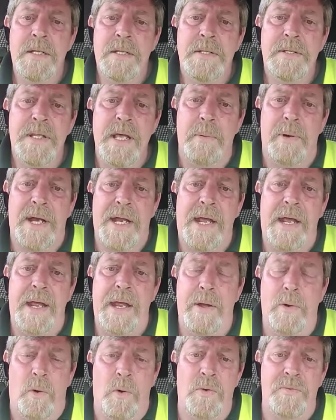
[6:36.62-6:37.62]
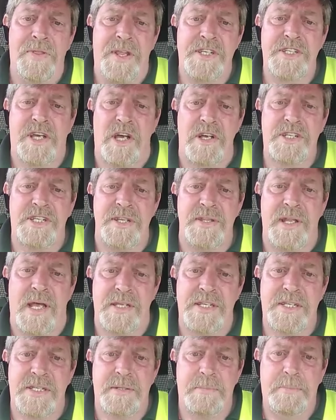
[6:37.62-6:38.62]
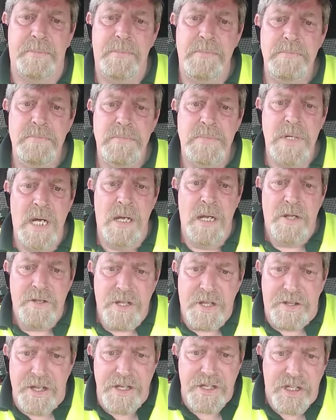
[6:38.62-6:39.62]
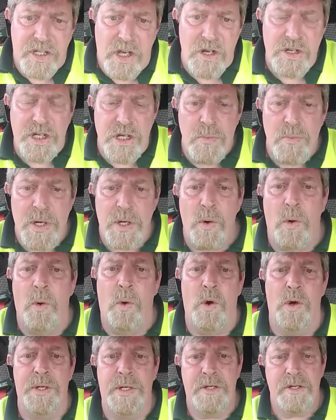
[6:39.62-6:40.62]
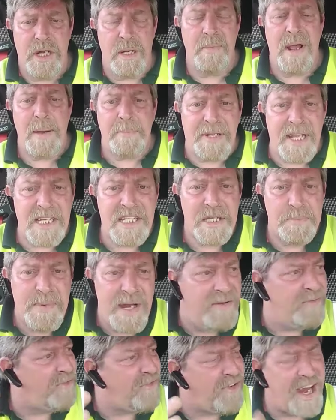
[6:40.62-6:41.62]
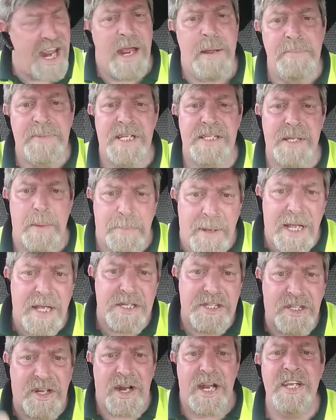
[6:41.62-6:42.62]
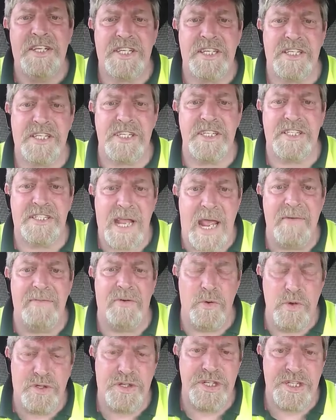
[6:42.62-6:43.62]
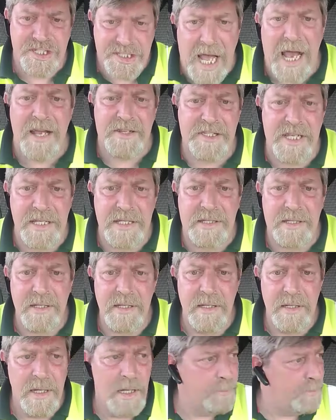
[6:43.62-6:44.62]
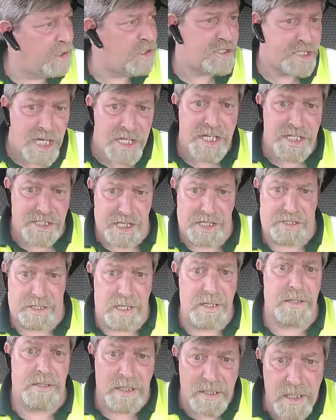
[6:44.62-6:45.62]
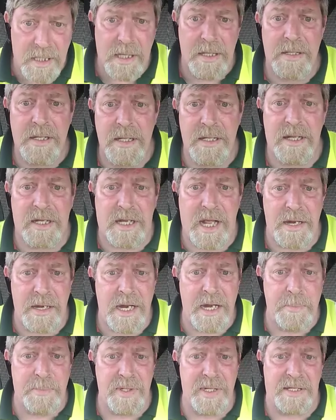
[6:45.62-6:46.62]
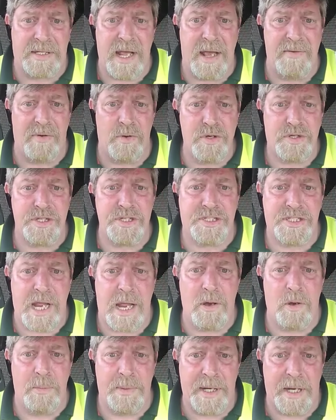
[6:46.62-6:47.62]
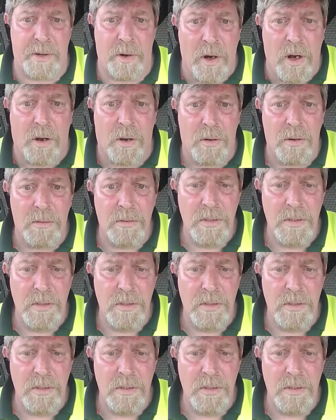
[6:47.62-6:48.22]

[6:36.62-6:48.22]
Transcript: they were uh, on discussing this. The discussion went on. Now remember, this has been framed as the biggest crisis since devolution started, because this is a, they, they're getting in about the devolution settlement and all.